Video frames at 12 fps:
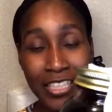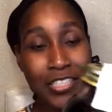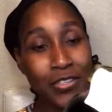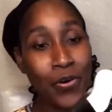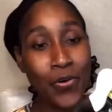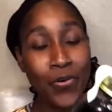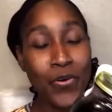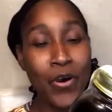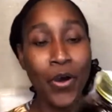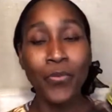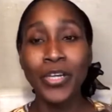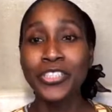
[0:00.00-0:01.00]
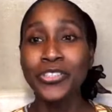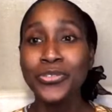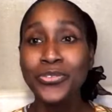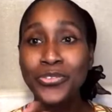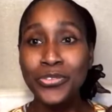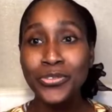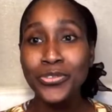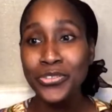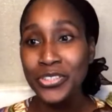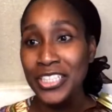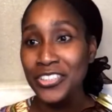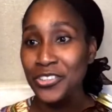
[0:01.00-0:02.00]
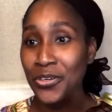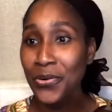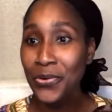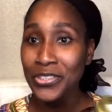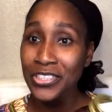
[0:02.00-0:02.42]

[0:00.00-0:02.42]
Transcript: So when you do create your